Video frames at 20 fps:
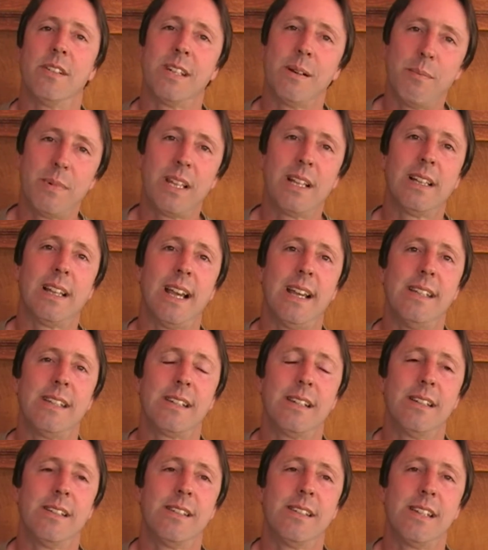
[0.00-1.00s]
Someone that lies
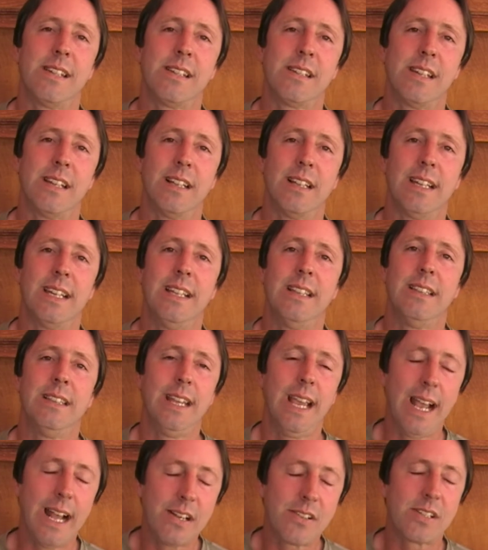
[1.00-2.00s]
consistently,
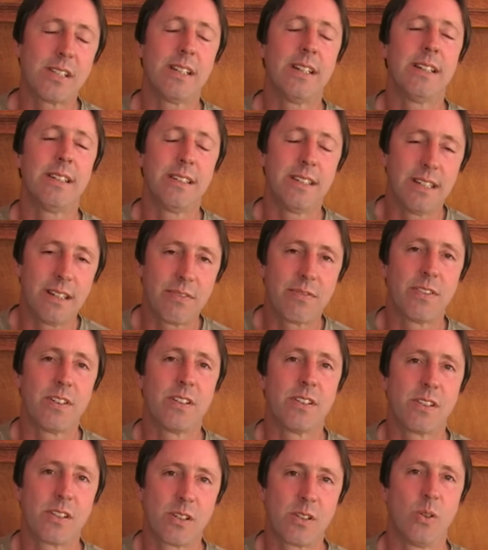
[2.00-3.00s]
that's a
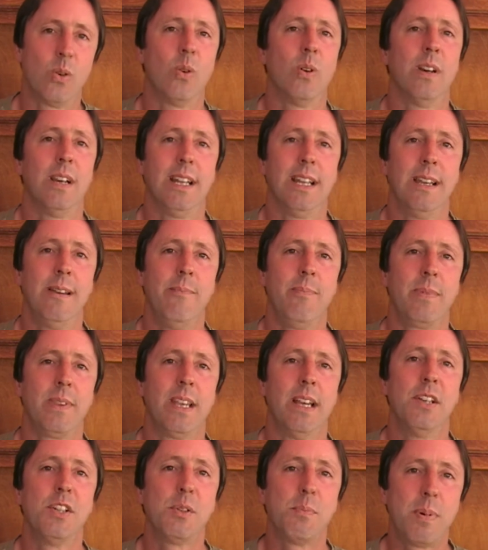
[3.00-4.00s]
different story,
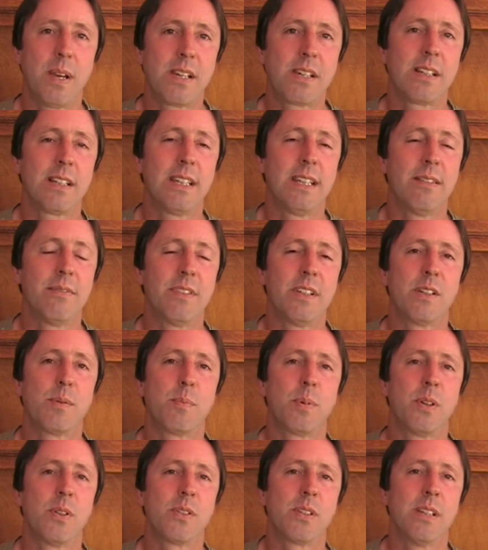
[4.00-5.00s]
especially if this
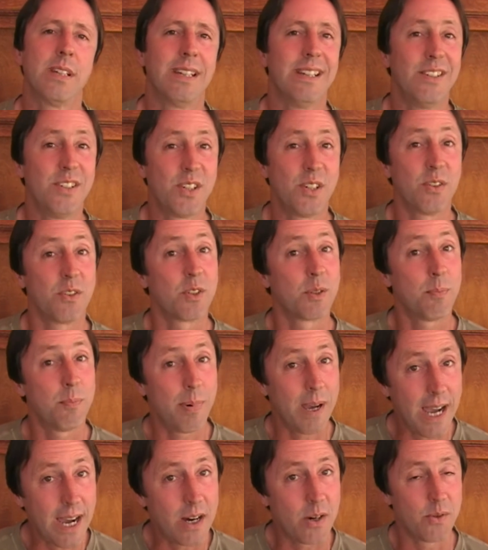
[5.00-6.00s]
person is your
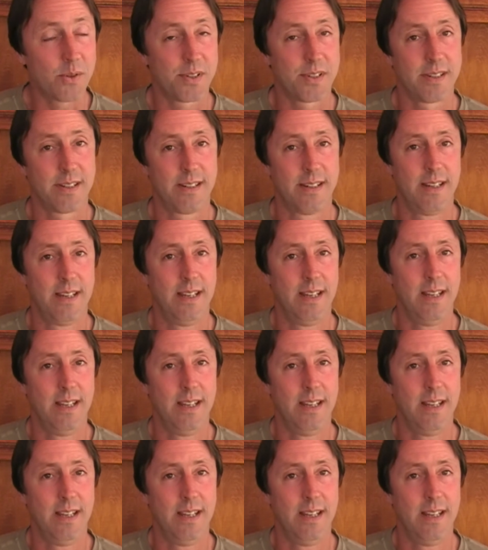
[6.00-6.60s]
spouse.